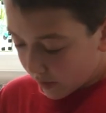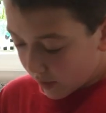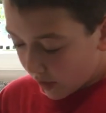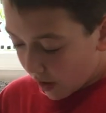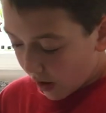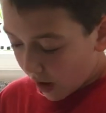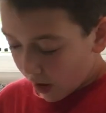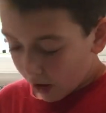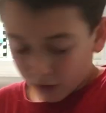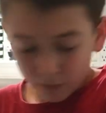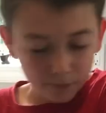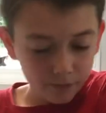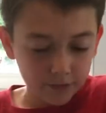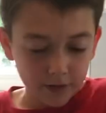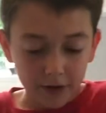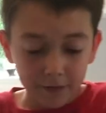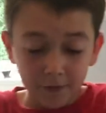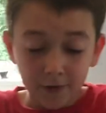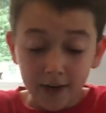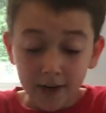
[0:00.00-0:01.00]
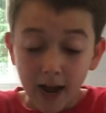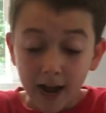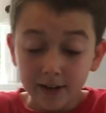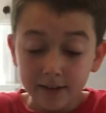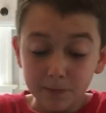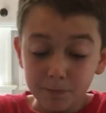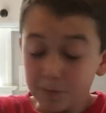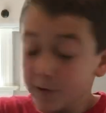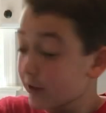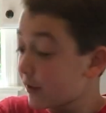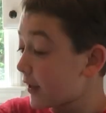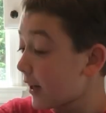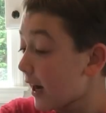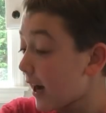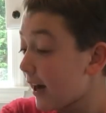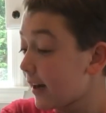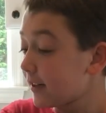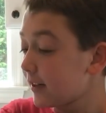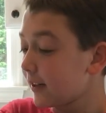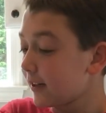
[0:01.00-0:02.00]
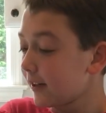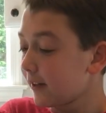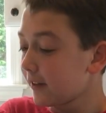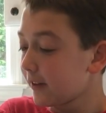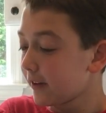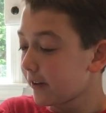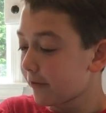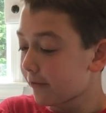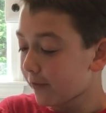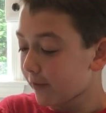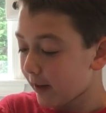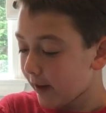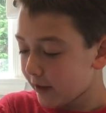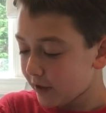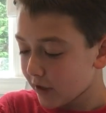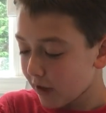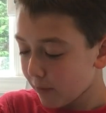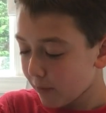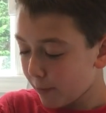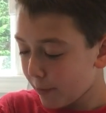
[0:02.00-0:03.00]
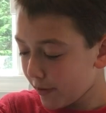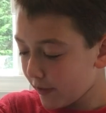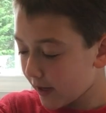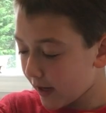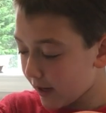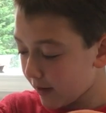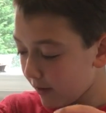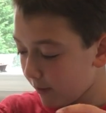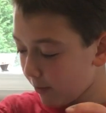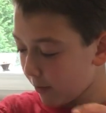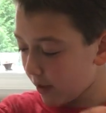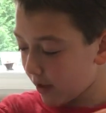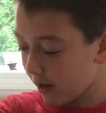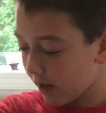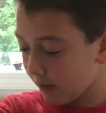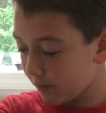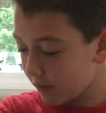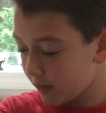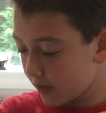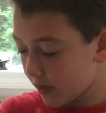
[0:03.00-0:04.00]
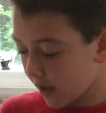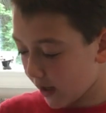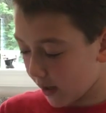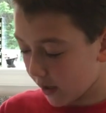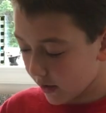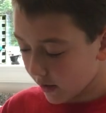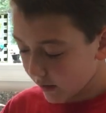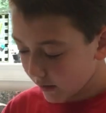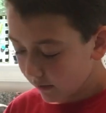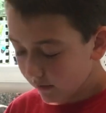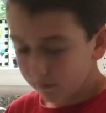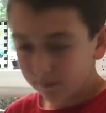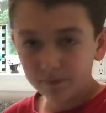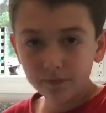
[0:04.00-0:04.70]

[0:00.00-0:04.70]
Oh, I forgot to put the onion in the fridge. I'll put that in when I'm done.